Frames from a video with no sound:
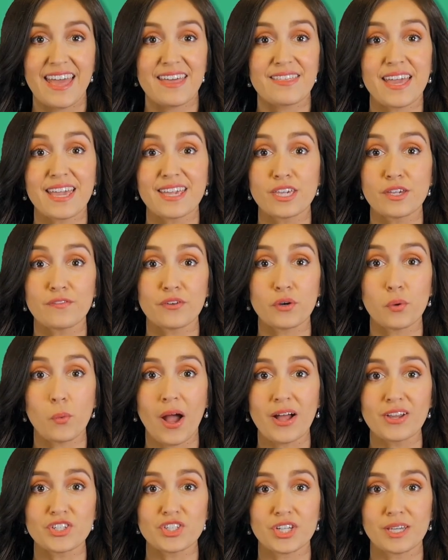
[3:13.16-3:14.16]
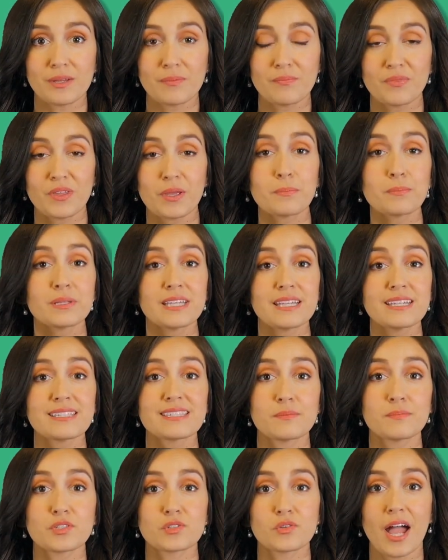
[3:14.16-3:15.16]
Thank you for watching. Please
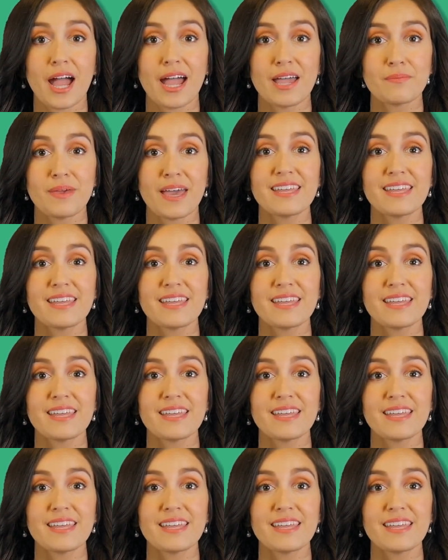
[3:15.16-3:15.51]
subscribe